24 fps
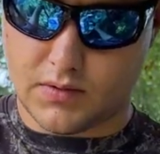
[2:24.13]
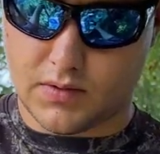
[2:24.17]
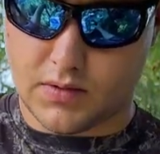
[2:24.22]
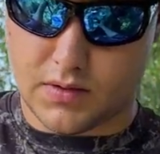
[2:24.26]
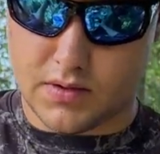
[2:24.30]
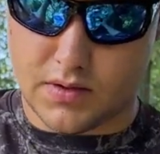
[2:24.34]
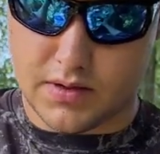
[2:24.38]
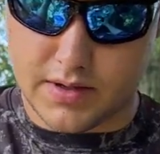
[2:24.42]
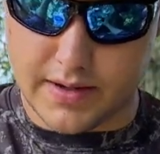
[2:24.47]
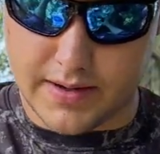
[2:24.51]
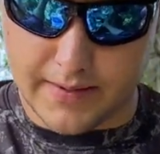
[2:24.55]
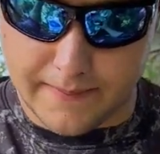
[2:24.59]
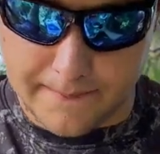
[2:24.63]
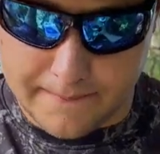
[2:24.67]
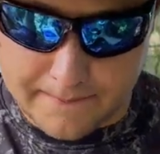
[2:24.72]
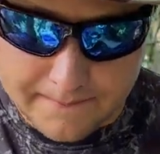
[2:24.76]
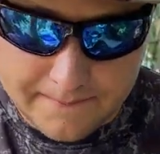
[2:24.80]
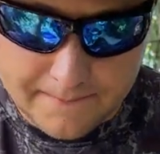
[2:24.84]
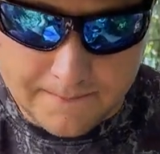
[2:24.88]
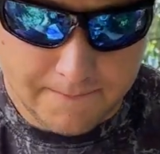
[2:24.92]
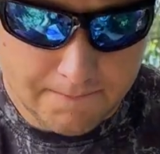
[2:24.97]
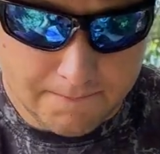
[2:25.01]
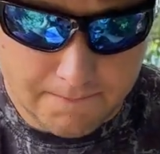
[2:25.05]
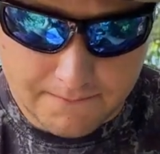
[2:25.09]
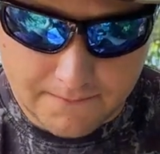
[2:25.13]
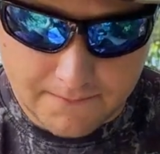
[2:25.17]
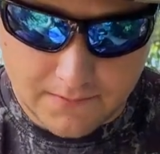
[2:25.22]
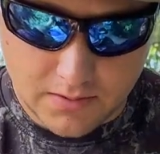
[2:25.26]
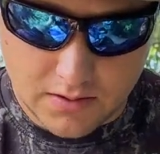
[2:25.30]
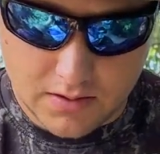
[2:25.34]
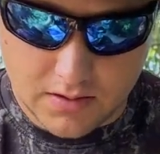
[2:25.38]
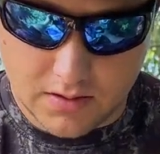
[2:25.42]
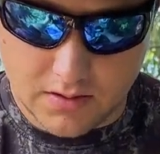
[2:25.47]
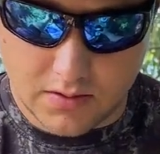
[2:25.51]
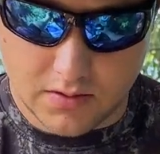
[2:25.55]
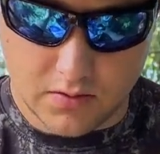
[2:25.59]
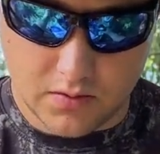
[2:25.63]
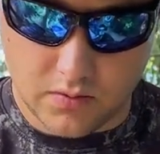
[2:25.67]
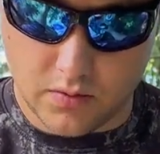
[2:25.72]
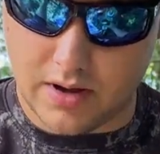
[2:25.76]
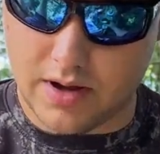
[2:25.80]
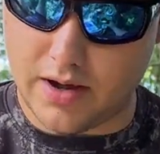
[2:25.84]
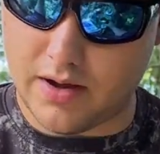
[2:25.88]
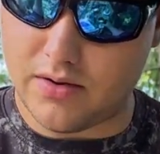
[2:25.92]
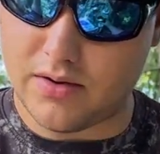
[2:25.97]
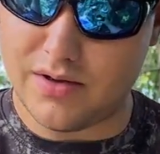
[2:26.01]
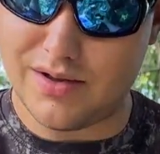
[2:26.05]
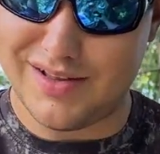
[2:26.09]
All right.
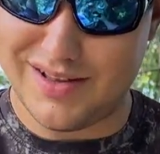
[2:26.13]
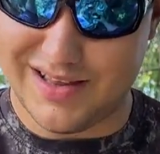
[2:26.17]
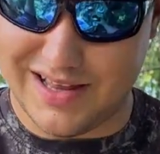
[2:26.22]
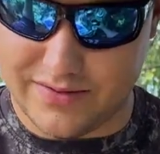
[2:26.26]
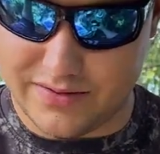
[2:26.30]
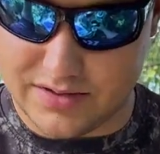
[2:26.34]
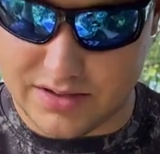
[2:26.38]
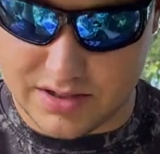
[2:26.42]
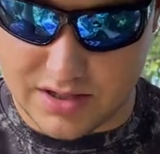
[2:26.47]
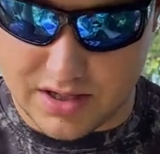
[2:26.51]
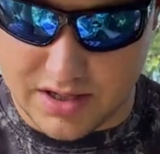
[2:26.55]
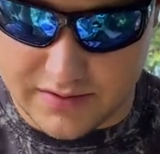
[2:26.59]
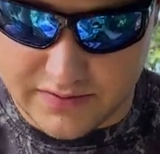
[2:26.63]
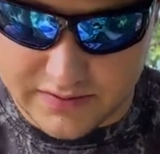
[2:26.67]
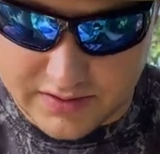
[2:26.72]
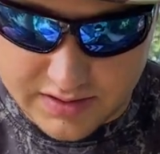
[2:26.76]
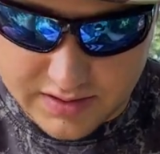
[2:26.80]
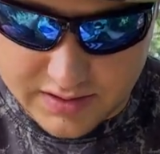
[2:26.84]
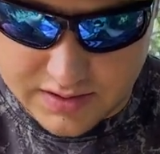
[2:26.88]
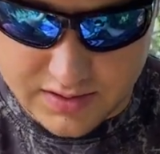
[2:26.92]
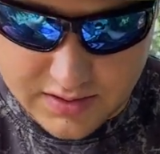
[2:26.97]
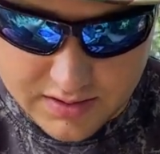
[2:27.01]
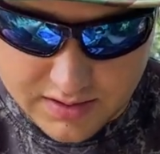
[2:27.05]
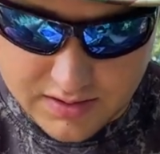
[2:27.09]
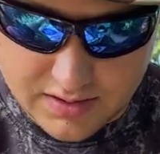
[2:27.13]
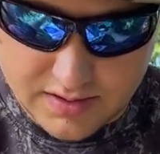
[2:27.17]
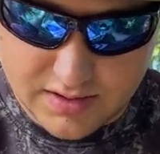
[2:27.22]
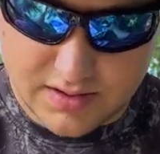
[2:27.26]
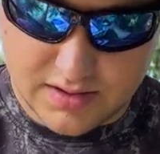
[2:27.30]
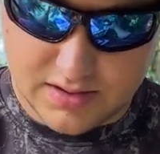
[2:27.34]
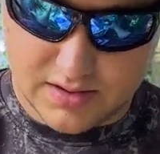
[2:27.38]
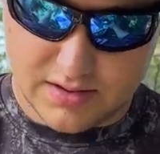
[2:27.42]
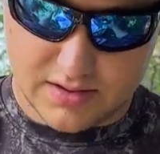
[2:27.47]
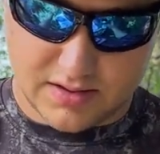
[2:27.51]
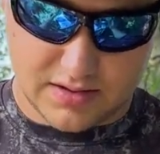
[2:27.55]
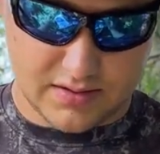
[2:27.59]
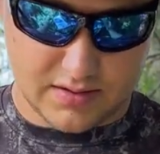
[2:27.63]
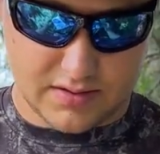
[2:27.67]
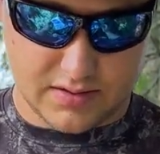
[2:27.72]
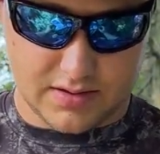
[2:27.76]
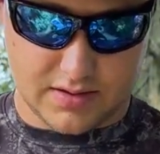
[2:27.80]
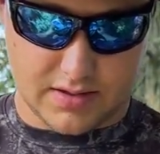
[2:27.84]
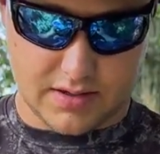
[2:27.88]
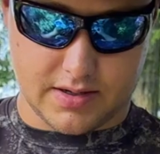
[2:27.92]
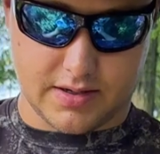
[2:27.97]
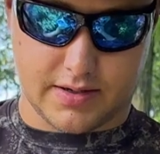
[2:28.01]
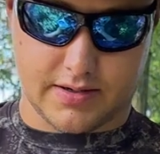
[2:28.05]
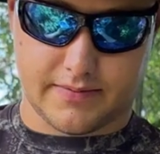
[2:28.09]
Wow, that was soft.
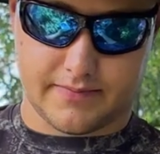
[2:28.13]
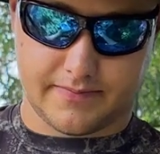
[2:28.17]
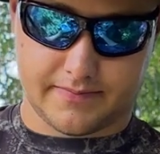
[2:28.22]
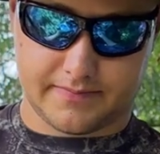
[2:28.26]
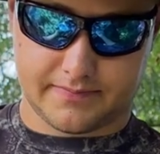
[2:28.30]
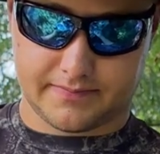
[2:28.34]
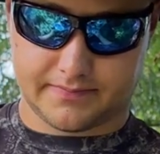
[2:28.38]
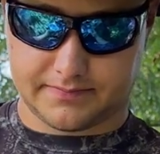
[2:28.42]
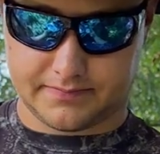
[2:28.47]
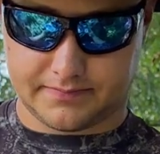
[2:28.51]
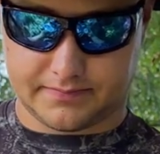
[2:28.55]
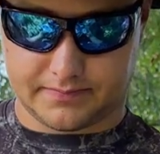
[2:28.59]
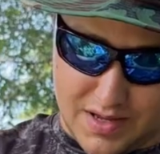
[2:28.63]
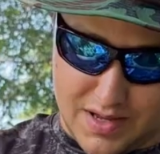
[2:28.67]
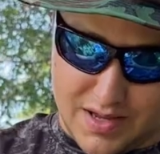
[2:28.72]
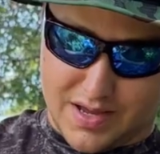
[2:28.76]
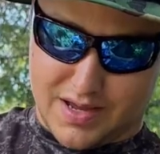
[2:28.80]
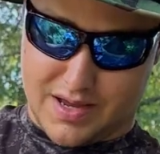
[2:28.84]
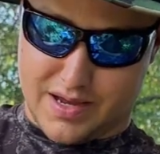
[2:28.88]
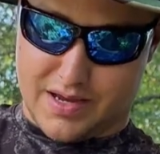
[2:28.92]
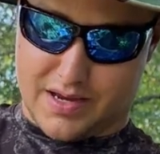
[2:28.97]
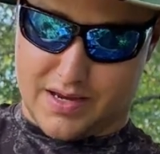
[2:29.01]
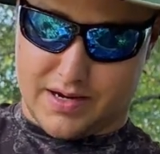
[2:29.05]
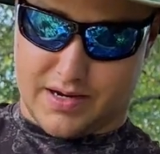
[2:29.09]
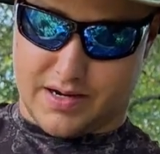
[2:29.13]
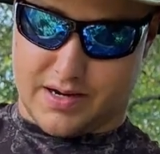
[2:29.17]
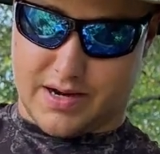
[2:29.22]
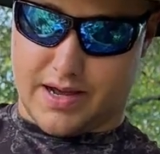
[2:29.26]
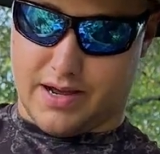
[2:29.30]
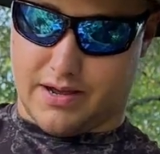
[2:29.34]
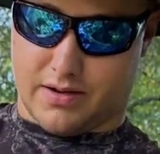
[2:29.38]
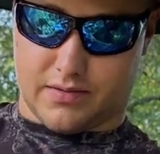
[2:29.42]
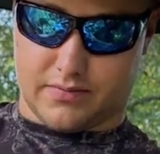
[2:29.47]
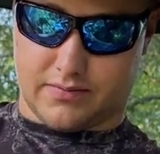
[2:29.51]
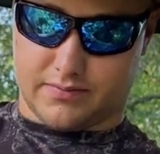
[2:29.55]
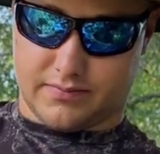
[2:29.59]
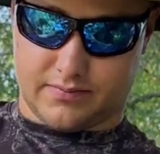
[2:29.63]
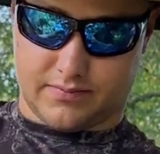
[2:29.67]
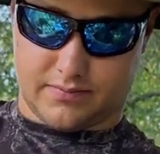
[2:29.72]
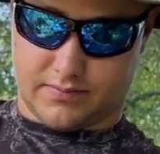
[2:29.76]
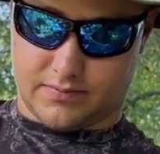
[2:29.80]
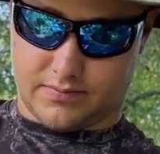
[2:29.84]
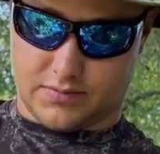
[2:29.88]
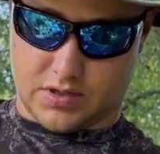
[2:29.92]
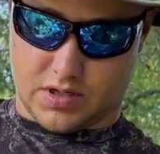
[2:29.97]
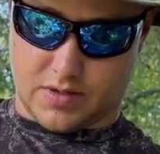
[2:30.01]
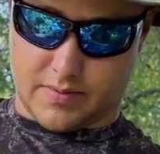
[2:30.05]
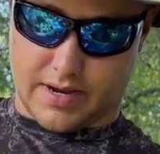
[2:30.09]
Okay. Now,
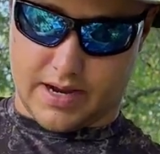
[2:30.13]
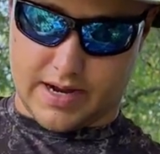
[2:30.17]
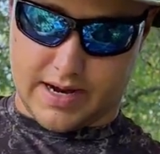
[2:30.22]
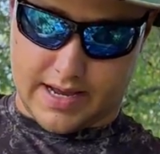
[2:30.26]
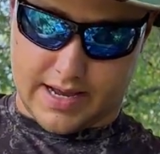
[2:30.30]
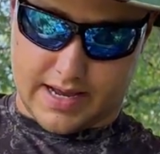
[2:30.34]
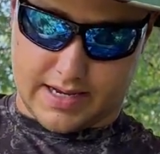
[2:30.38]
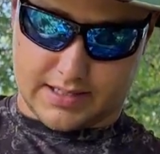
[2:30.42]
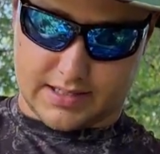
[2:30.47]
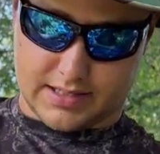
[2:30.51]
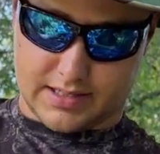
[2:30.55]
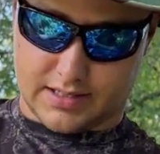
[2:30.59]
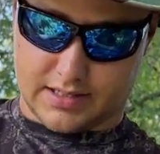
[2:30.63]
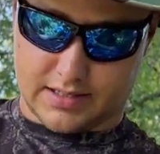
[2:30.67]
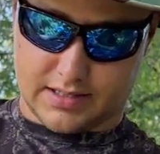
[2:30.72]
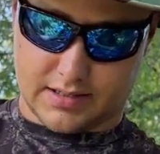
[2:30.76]
you might ask,